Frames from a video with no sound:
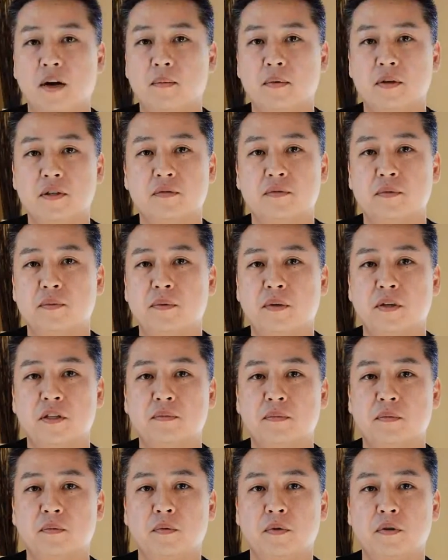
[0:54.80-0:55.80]
how much a
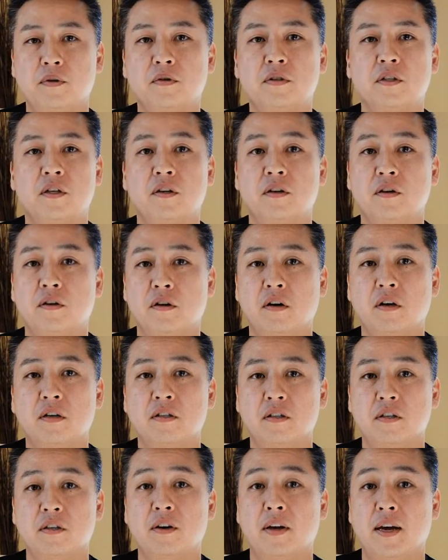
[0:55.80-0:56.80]
replacement window is gonna
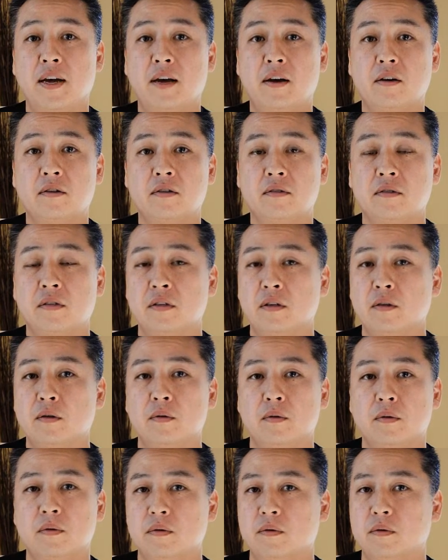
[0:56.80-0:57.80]
cost in your house,
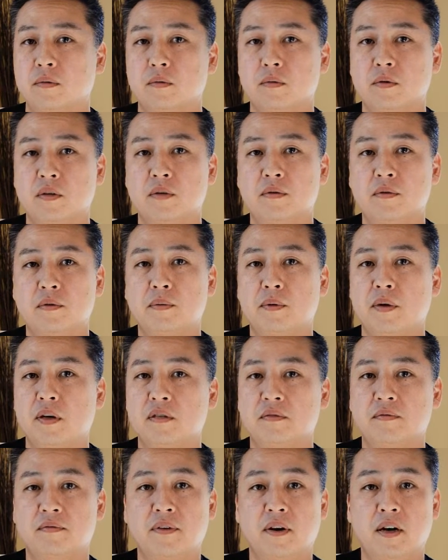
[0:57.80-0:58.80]
we'll give you a
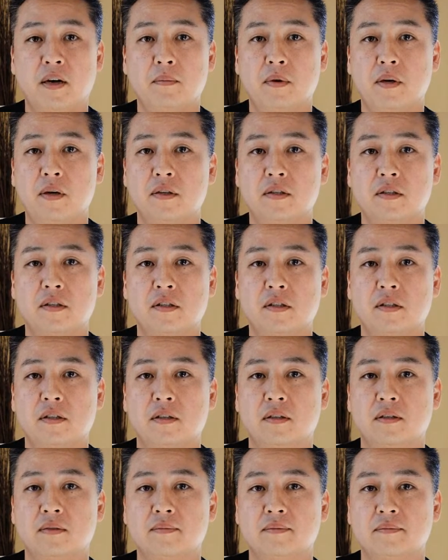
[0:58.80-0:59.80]
price in 5 minutes.
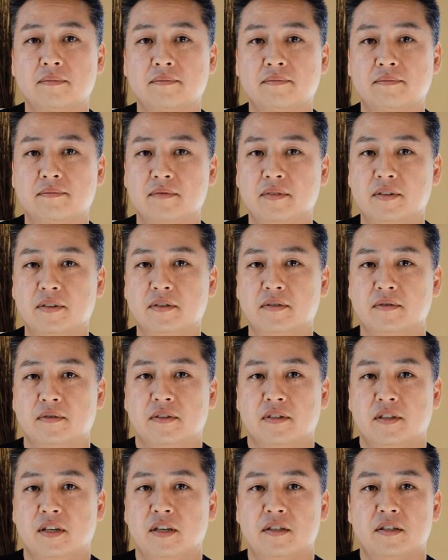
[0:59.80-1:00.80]

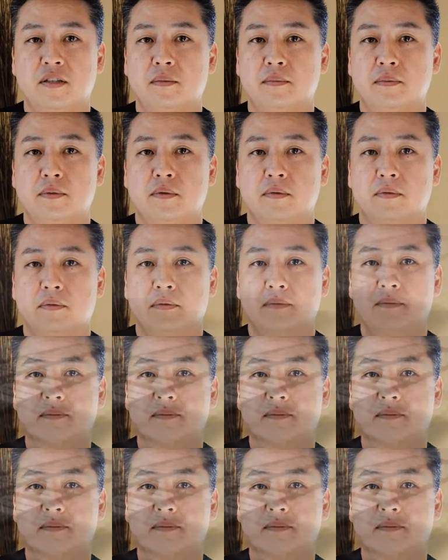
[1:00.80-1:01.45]
It's that simple.